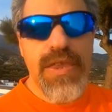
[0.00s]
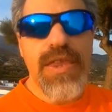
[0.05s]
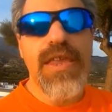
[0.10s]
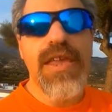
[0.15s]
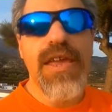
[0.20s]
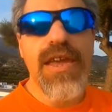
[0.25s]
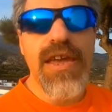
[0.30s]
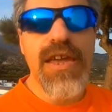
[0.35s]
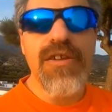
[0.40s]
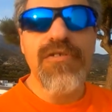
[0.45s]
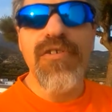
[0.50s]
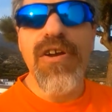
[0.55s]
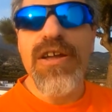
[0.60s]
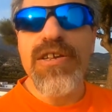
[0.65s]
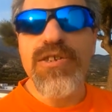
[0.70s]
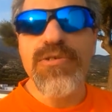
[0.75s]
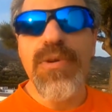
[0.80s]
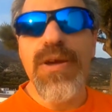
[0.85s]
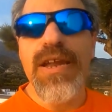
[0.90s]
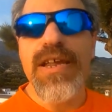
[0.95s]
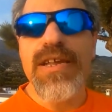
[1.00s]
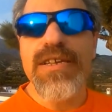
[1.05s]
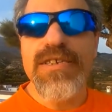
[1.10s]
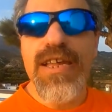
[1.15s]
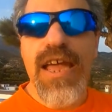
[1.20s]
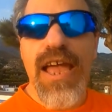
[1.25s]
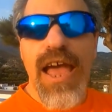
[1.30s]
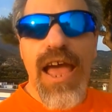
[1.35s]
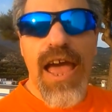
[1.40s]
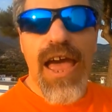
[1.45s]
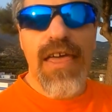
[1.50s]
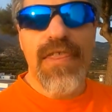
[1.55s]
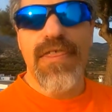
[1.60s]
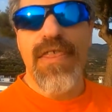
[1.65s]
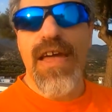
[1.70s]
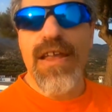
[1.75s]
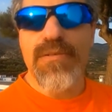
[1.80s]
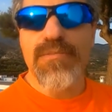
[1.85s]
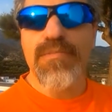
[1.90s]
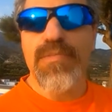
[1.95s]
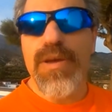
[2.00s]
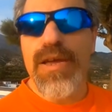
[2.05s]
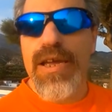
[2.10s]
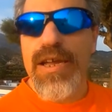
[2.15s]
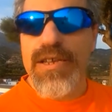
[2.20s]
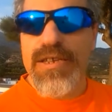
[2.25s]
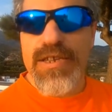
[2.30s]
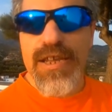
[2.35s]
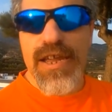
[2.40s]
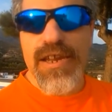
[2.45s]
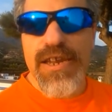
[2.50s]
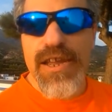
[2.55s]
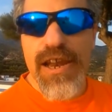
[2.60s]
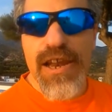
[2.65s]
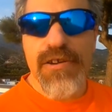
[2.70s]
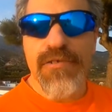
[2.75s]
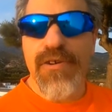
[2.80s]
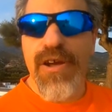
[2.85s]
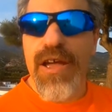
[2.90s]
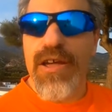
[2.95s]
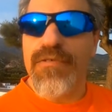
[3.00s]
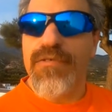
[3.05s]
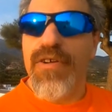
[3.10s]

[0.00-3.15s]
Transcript: in race winnings, and that being Daniela Rafe.